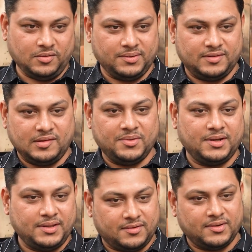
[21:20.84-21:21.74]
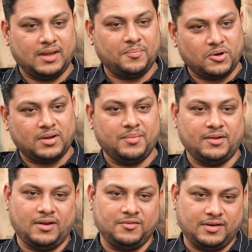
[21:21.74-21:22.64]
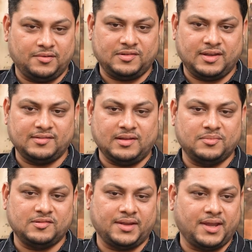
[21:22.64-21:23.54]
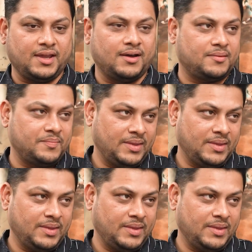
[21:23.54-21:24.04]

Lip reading: So similarly that will keep on coming. I would say examples like AR,